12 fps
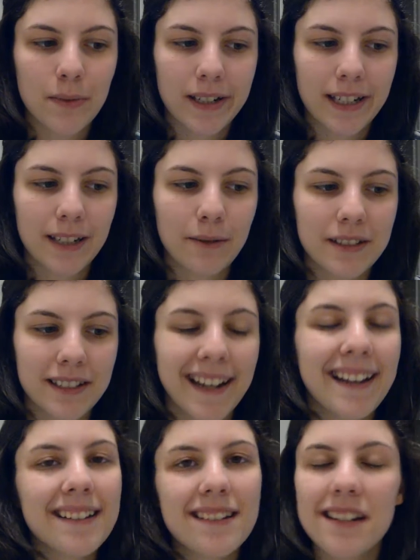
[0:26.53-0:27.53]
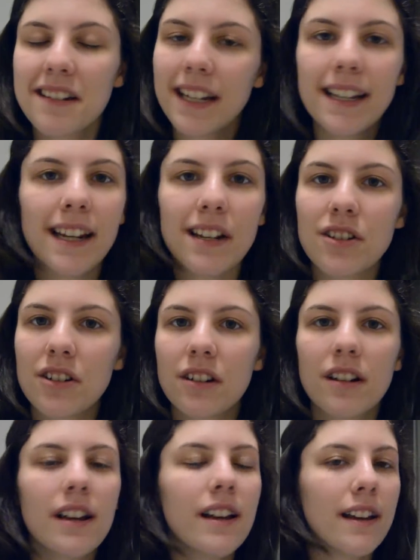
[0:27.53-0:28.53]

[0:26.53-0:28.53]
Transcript: when I was an angsty teenager,